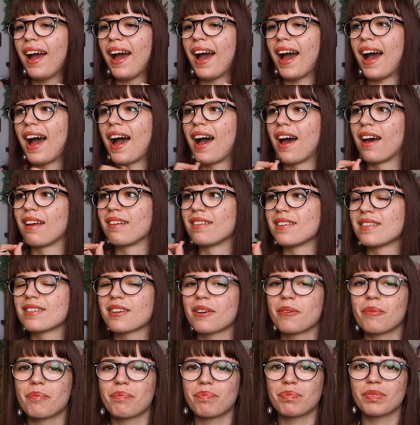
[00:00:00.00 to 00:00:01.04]
And
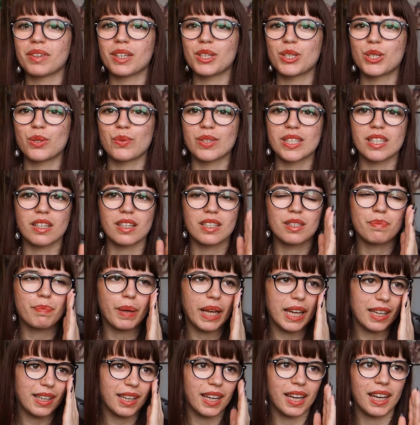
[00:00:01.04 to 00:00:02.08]
she was
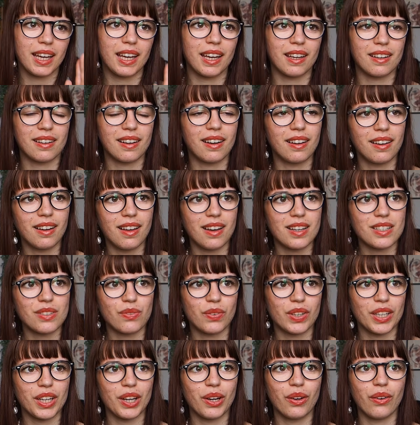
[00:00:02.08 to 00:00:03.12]
explaining it in her last
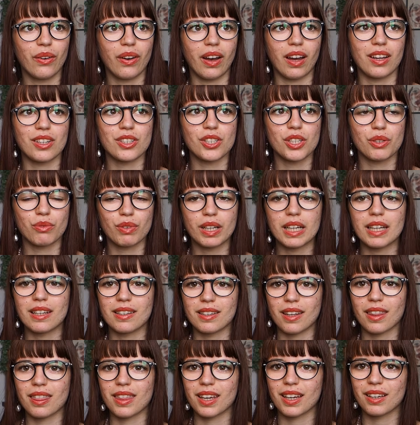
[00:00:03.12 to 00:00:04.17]
video and she really
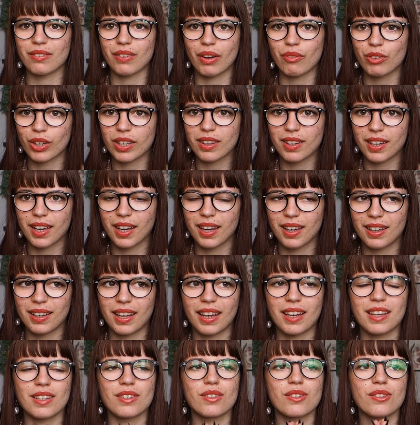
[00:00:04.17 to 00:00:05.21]
did think of everything.
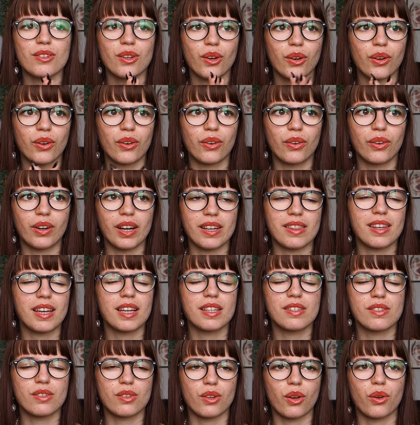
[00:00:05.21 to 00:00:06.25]
Like it's so, I think
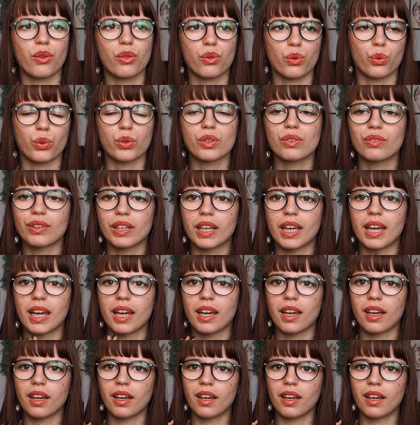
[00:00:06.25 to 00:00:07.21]
it's so thoughtfully